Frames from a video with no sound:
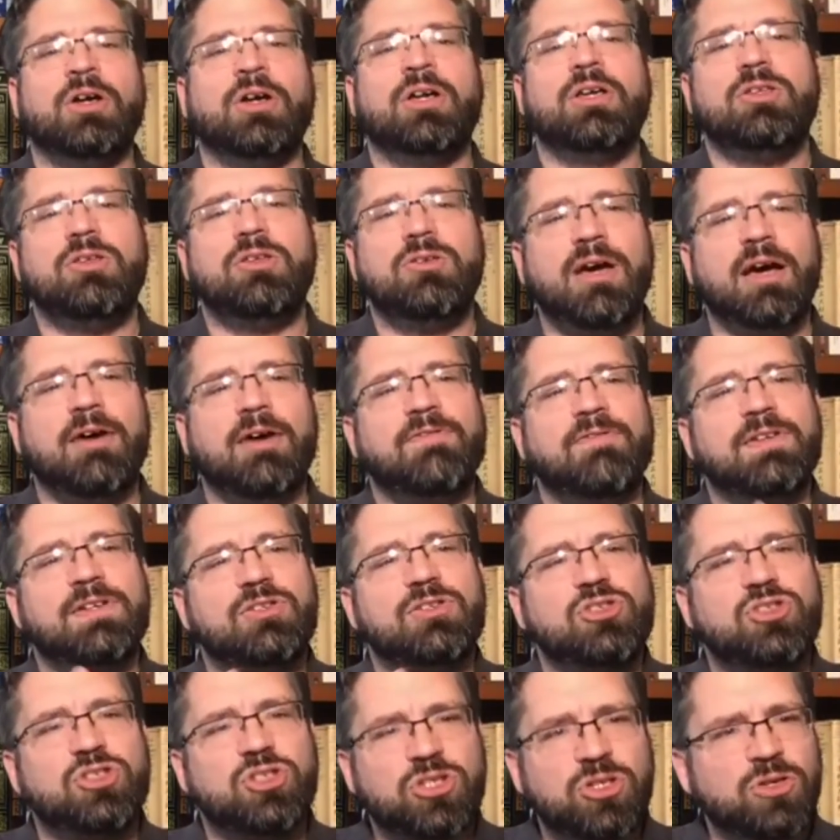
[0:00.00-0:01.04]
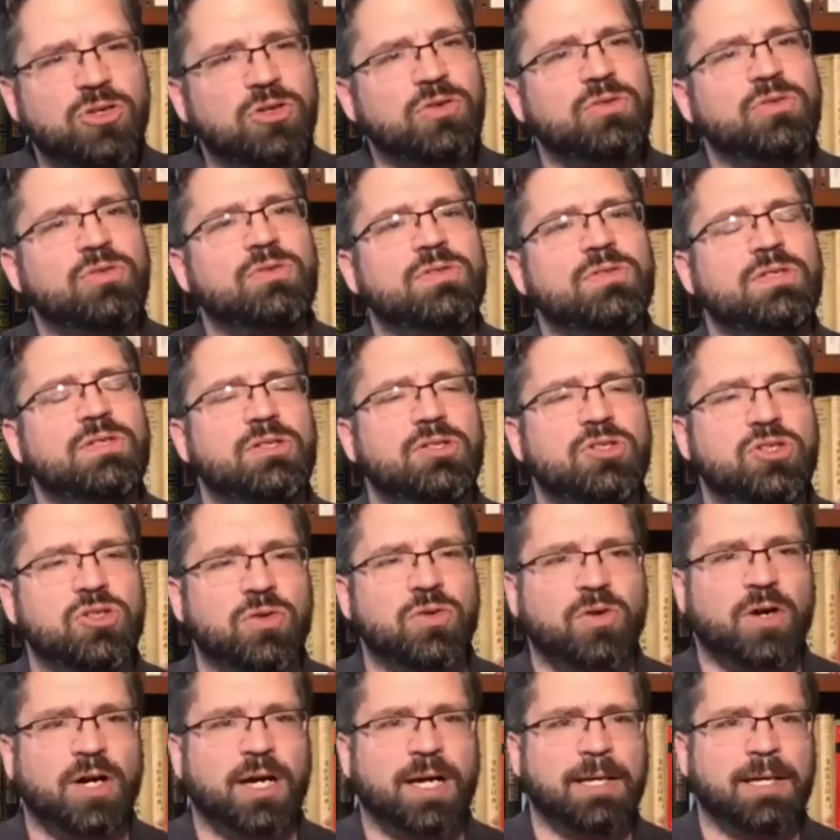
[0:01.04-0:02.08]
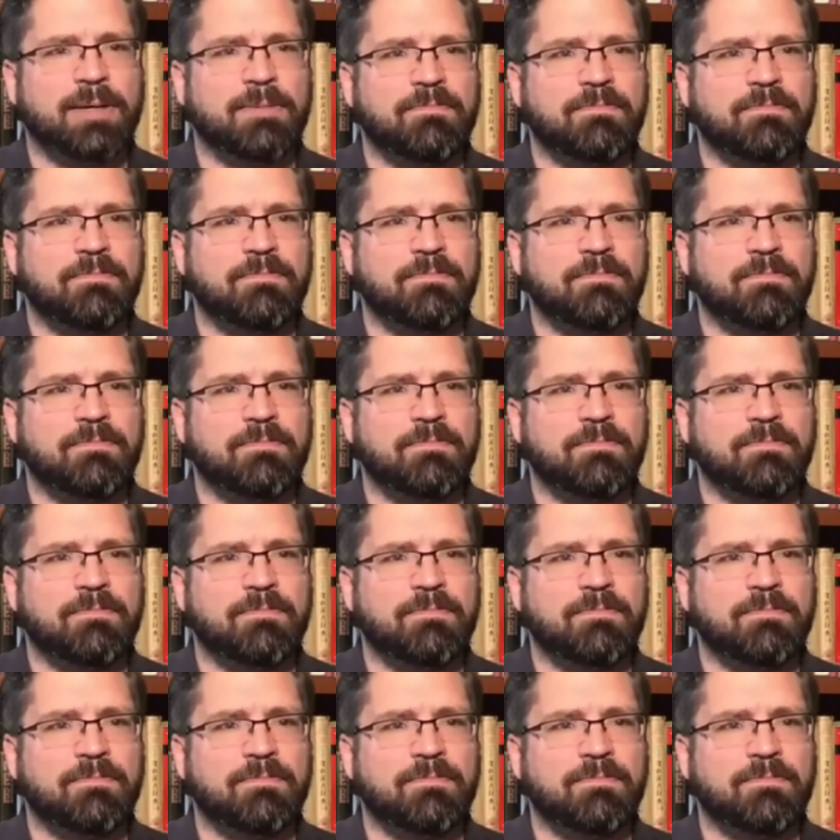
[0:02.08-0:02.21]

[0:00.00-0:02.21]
You have to choose joy.